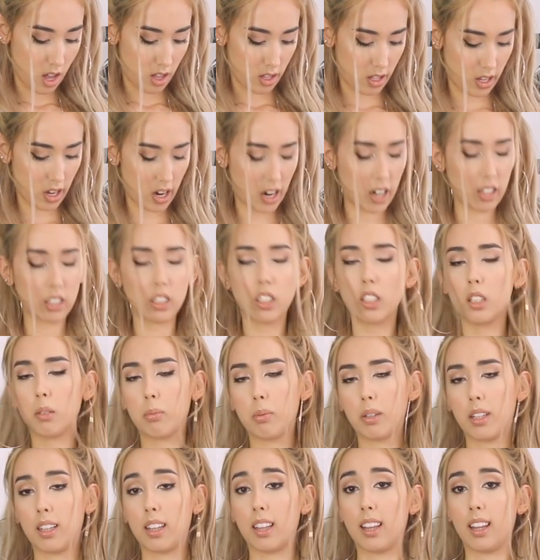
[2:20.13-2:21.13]
They're a little
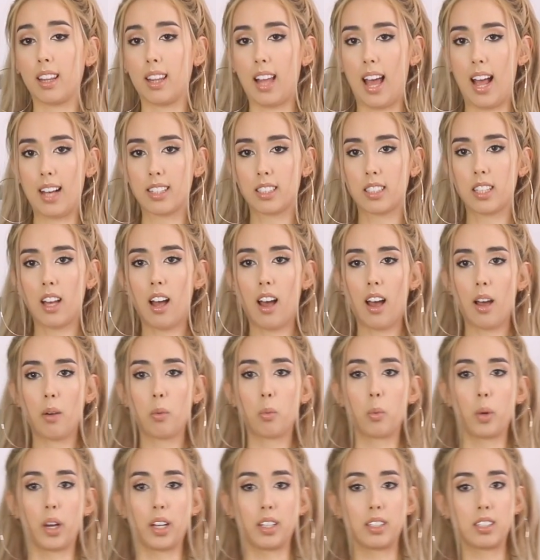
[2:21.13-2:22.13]
bit less
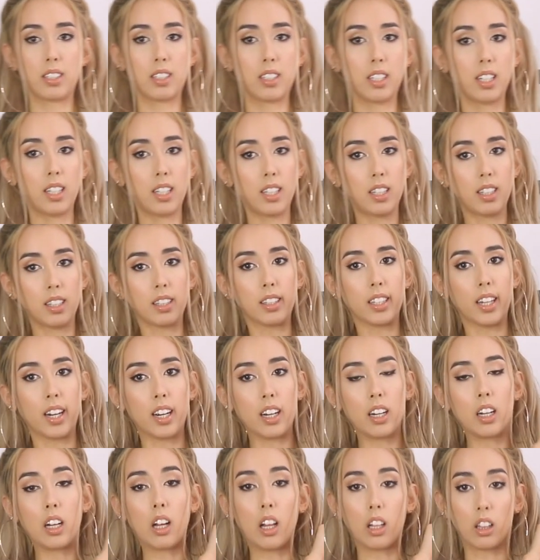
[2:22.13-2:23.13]
high-waisted,
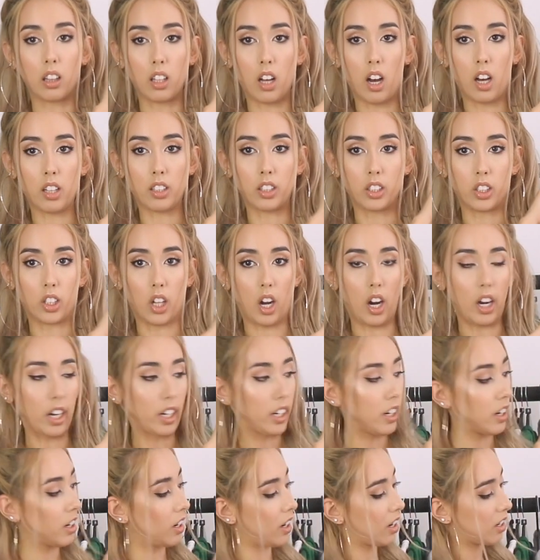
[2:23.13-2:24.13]
they're a lot
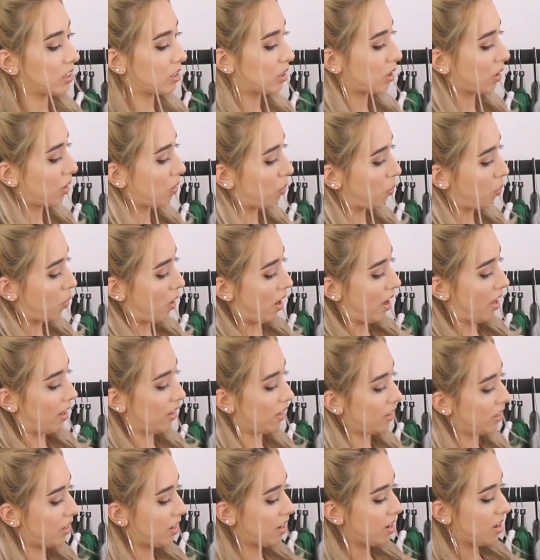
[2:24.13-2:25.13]
darker as
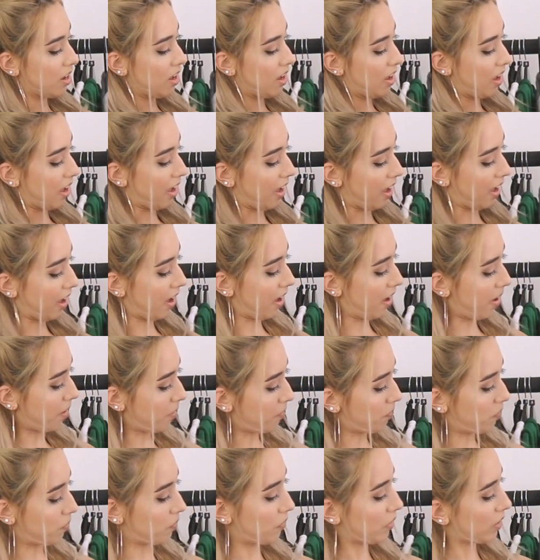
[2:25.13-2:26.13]
well,
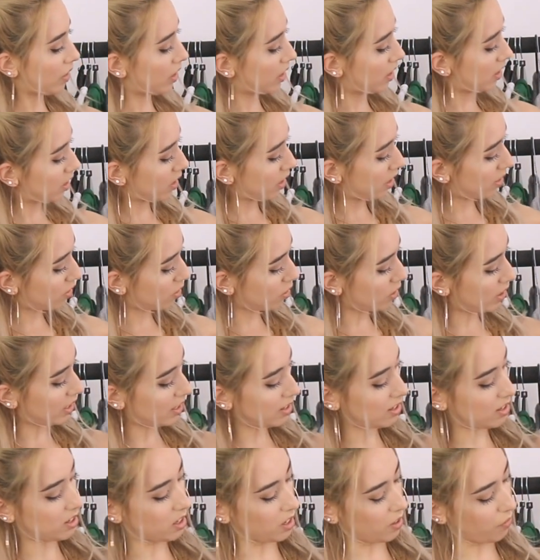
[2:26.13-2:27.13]
and as you
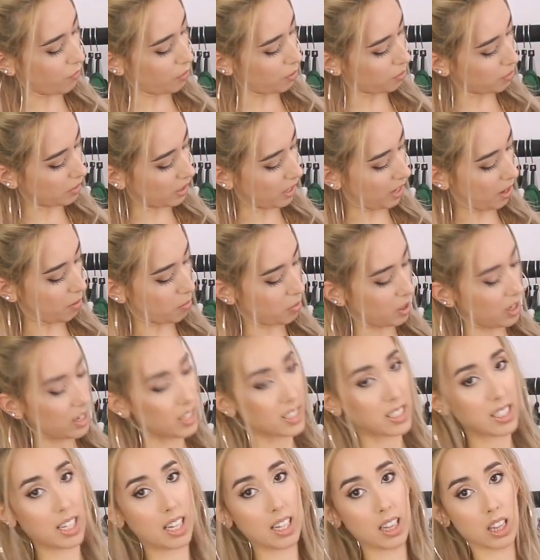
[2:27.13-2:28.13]
can see from the camera,
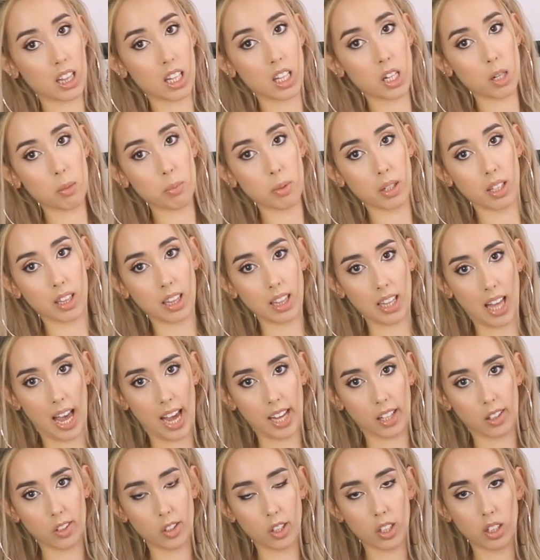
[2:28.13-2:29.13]
it's a little bit
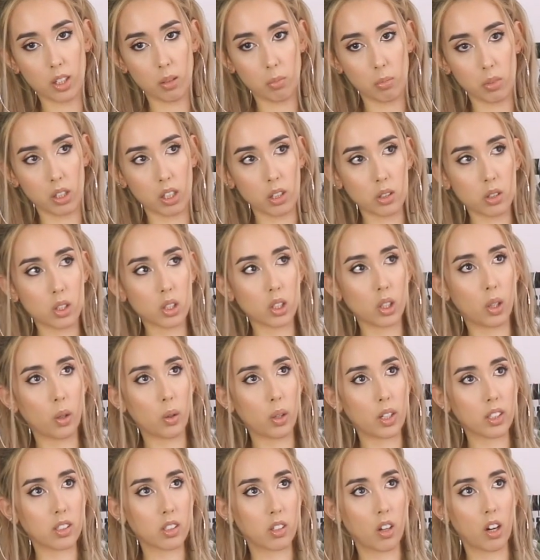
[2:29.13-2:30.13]
lighter in the middle,
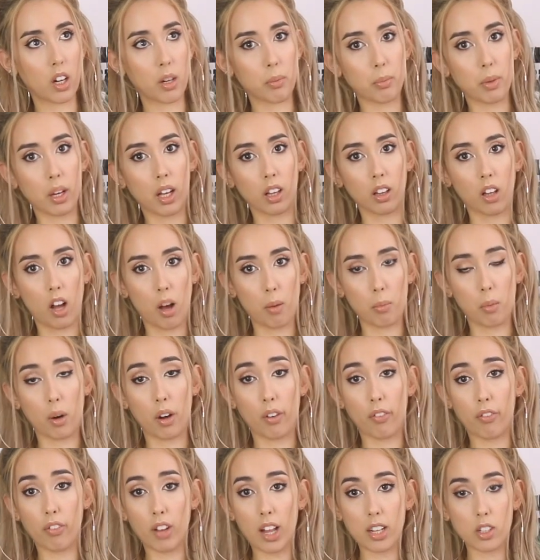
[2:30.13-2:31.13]
so it's gonna be a lot
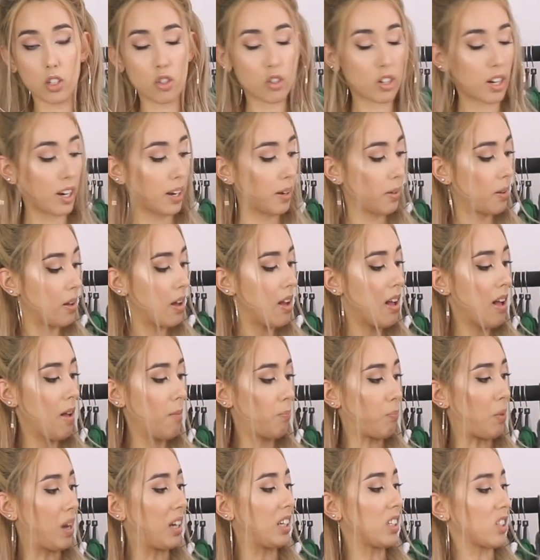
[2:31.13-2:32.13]
more flattering,
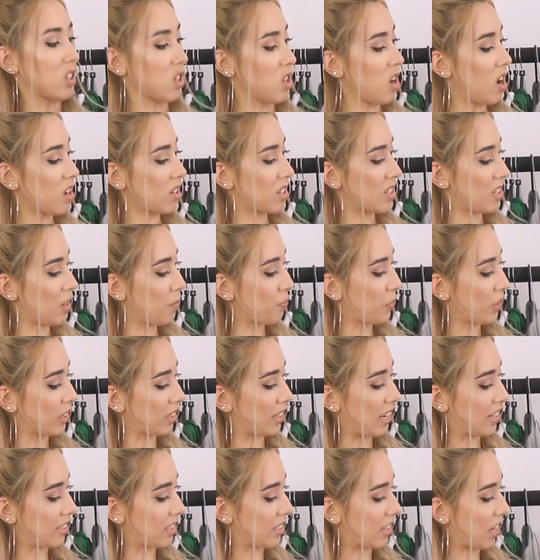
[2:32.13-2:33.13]
but it's not something
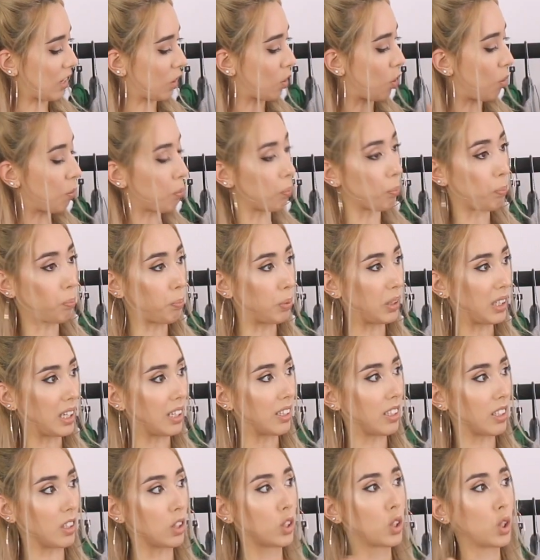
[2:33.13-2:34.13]
that's like
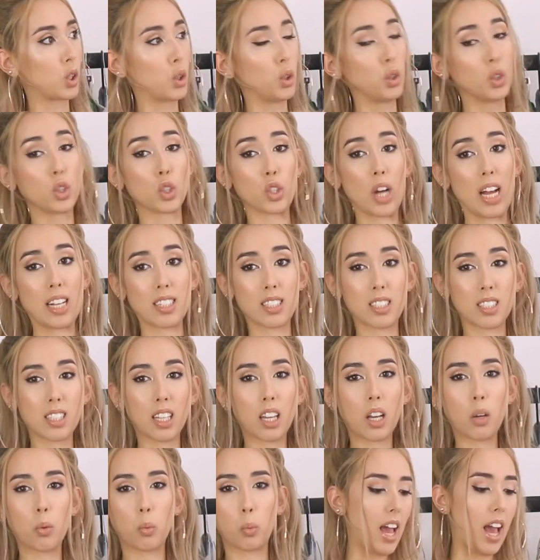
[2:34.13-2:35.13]
completely too
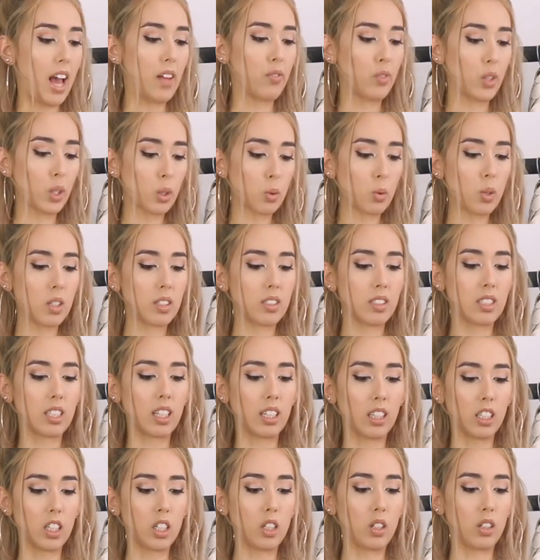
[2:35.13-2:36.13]
drastic. And this one is
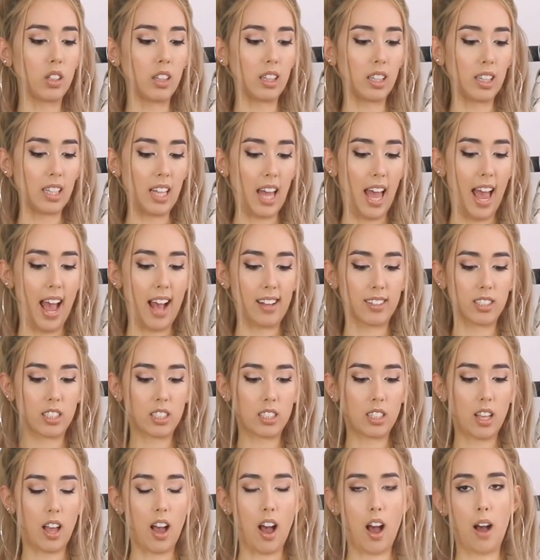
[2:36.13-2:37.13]
a little
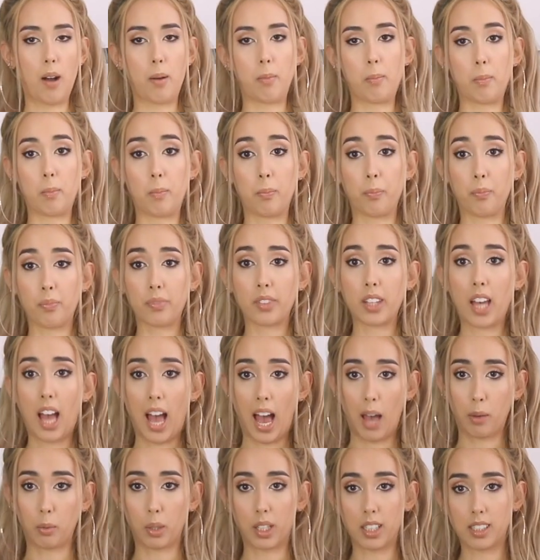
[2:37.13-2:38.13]
less
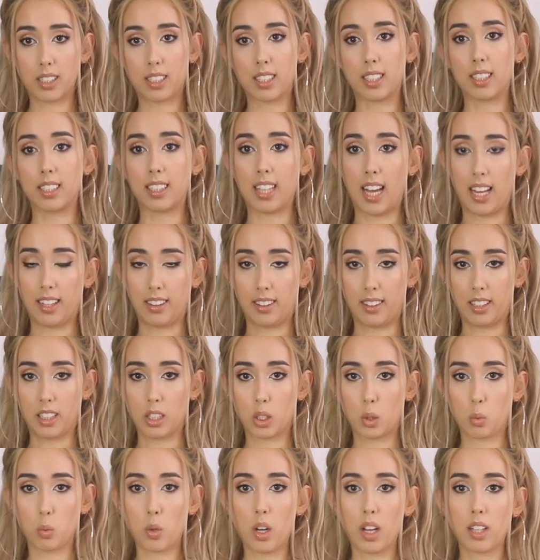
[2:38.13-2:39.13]
high-waisted than
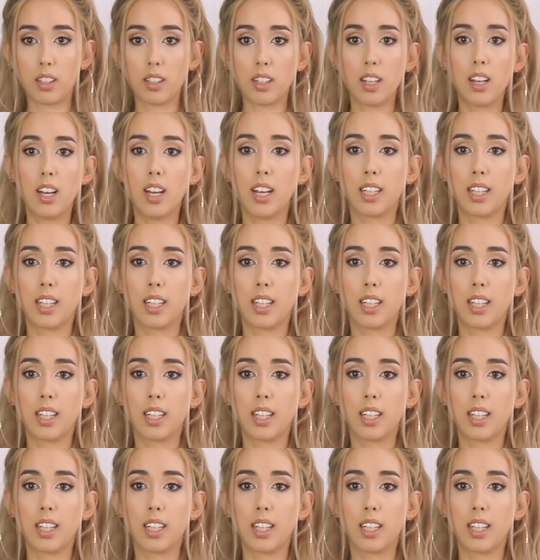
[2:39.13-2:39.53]
this one.